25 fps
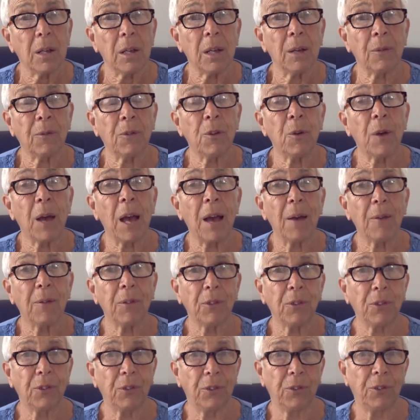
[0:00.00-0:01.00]
If you have a
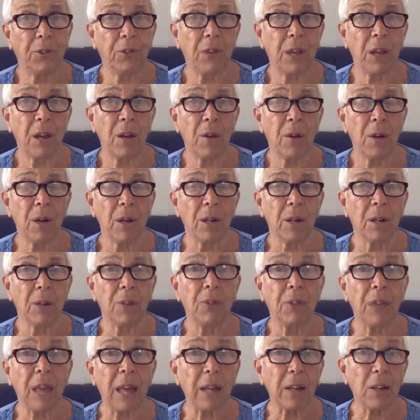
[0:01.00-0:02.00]
cesarean,
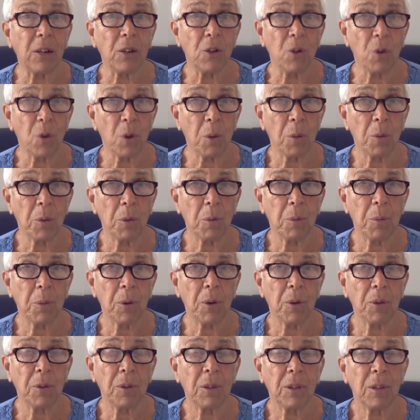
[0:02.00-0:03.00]
is that a normal
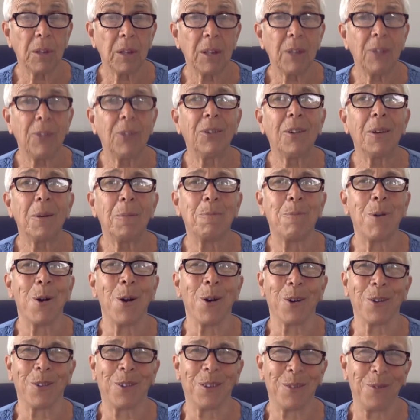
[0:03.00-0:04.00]
birth? It's the
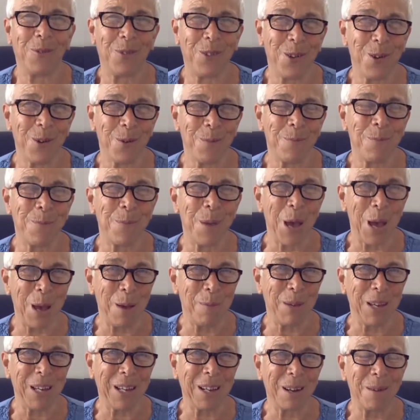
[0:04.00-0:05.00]
birth of your
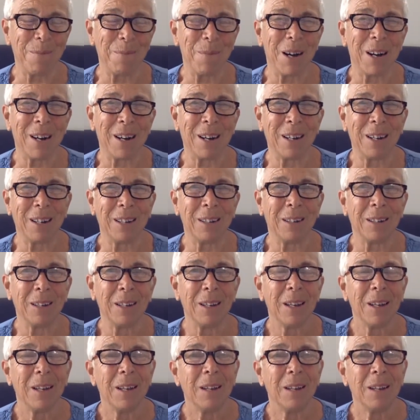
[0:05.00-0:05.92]
baby. Come on.